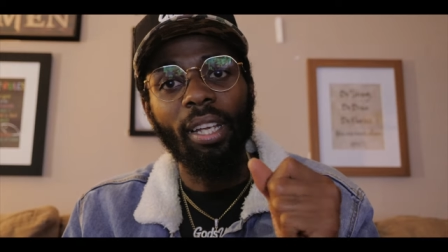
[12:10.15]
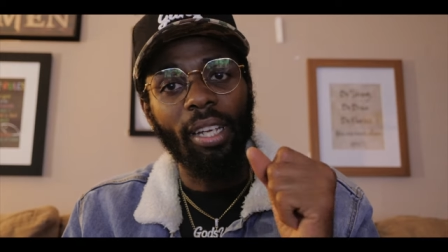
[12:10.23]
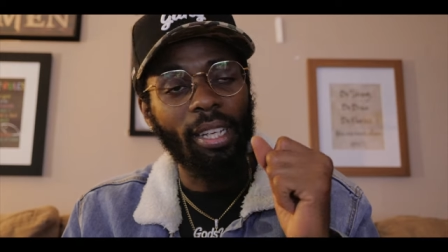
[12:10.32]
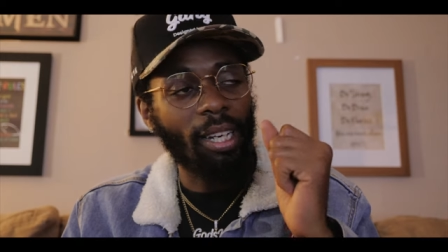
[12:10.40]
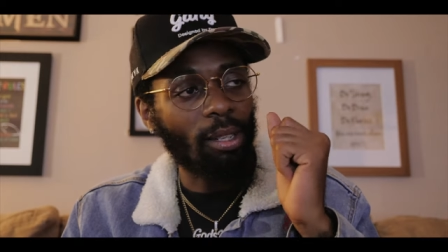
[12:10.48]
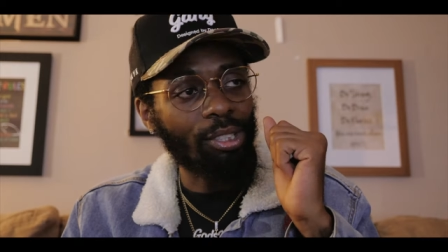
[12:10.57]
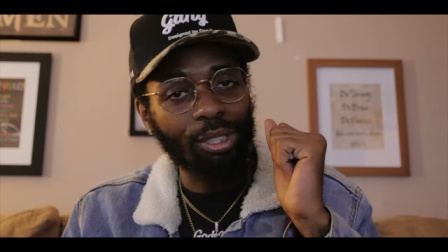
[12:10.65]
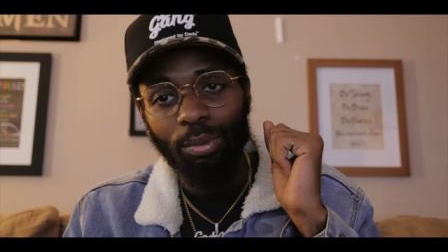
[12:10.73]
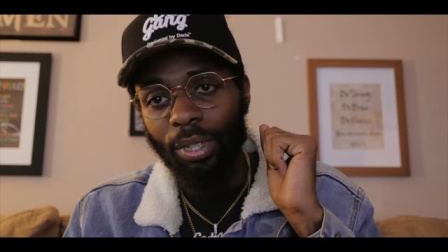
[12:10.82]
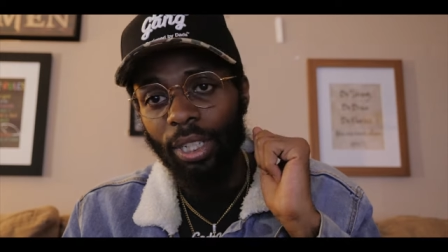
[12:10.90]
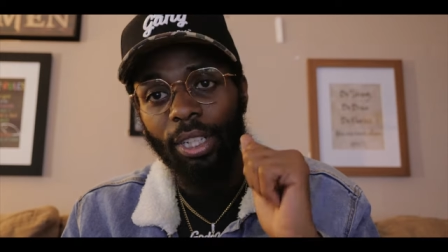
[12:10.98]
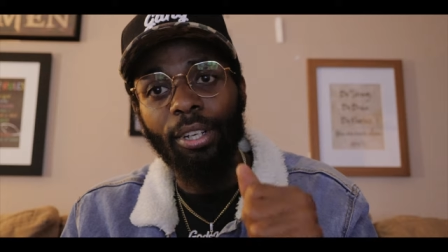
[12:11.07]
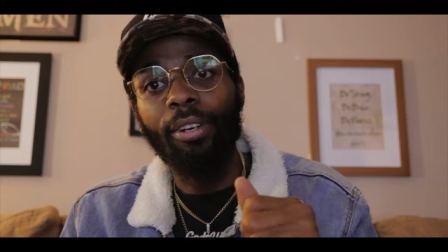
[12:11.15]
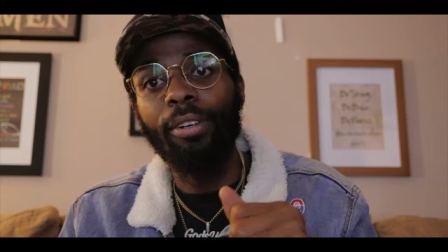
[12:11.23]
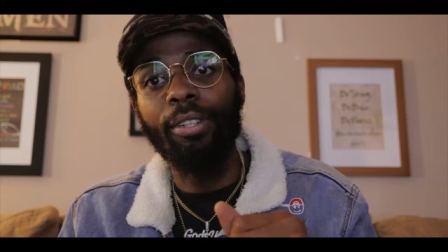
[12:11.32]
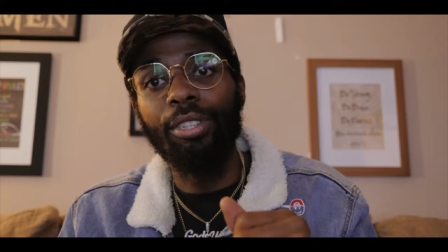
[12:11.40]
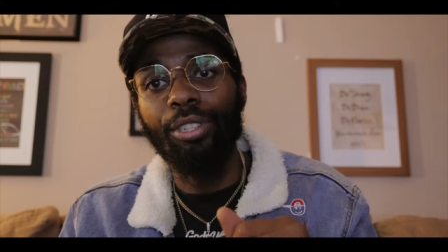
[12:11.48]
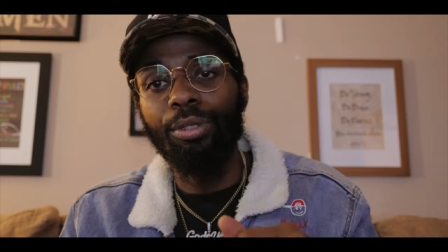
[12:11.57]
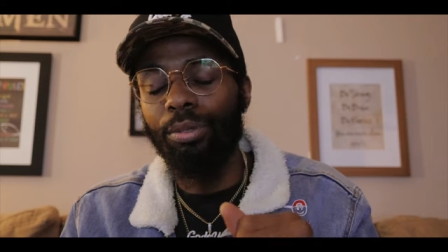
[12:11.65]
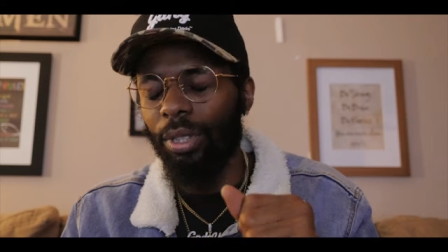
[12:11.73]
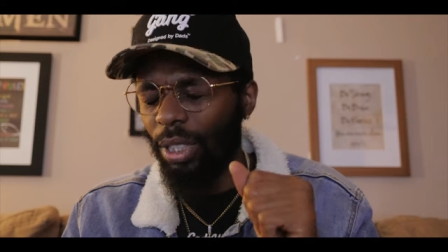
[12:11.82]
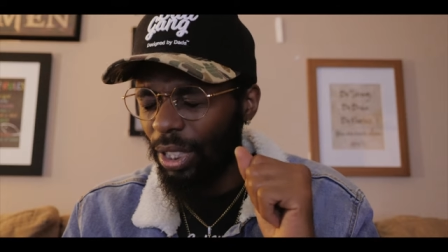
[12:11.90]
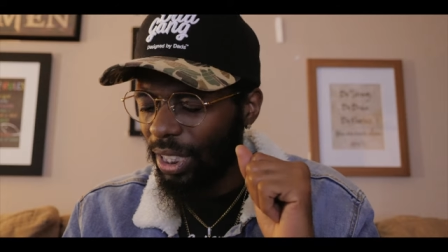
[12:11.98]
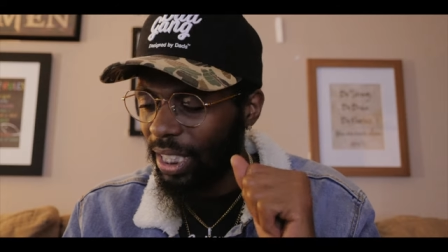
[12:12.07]
And I just want to encourage you
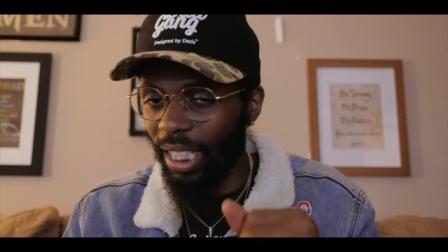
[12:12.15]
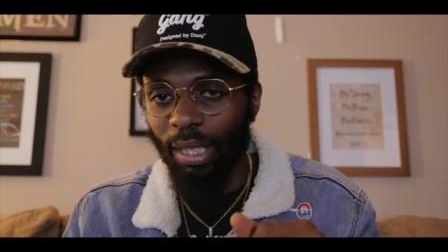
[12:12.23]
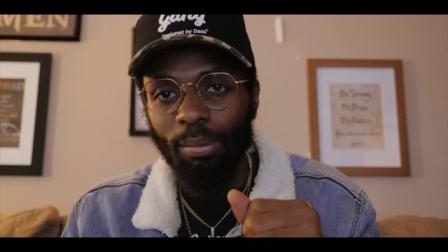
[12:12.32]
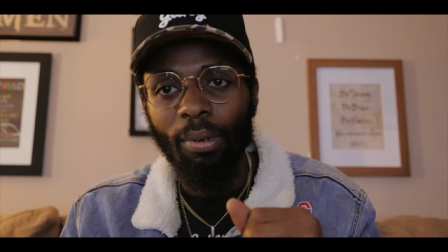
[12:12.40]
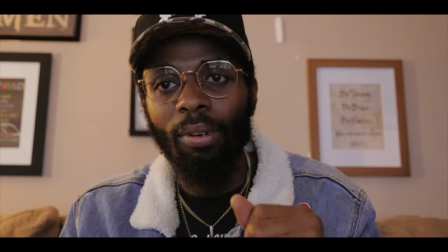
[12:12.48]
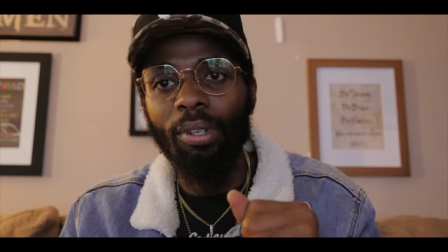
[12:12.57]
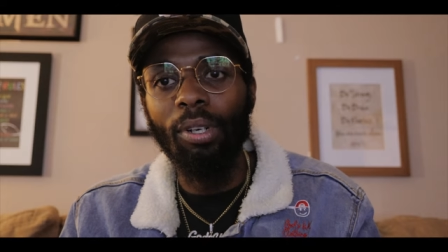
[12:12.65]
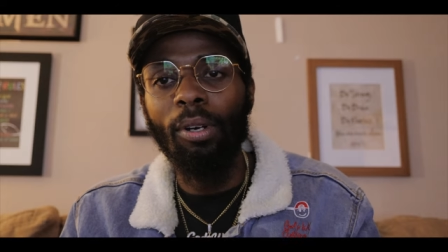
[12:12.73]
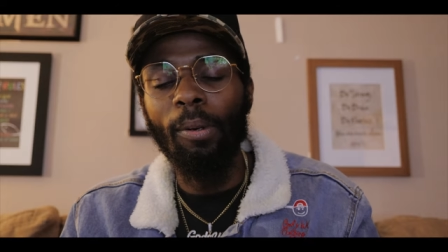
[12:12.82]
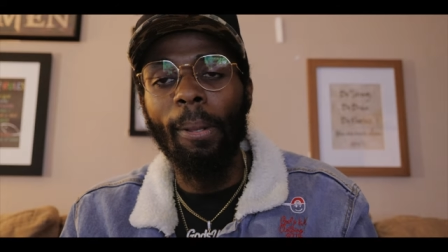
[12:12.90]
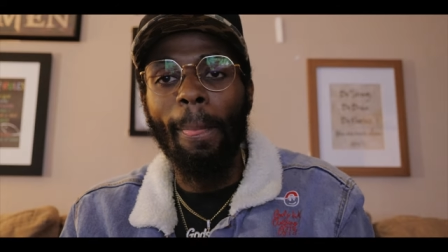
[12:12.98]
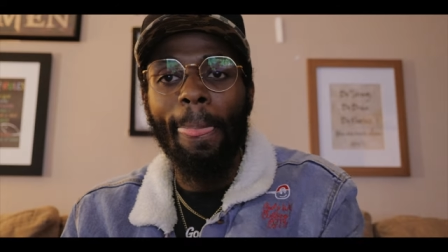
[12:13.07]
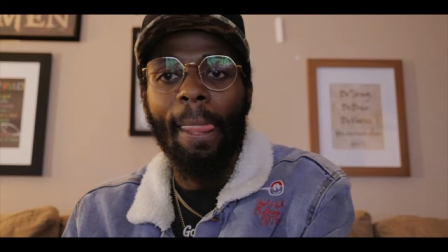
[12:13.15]
to just keep on going,